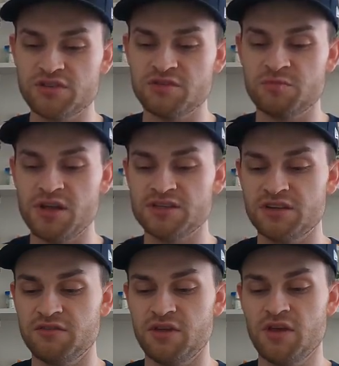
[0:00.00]
his
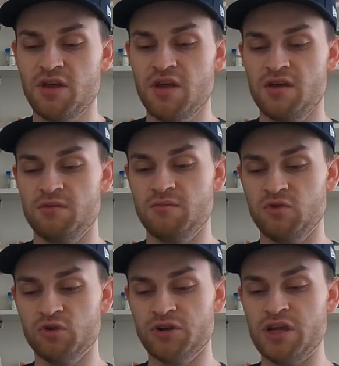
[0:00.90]
pitching
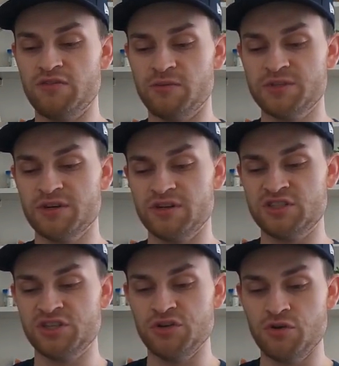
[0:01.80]
rookie from
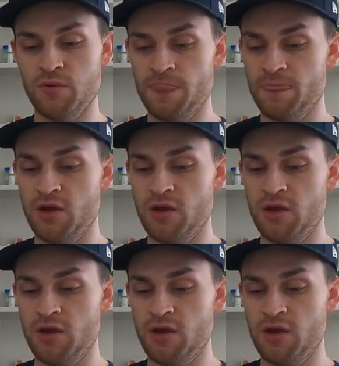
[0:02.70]
Series 2.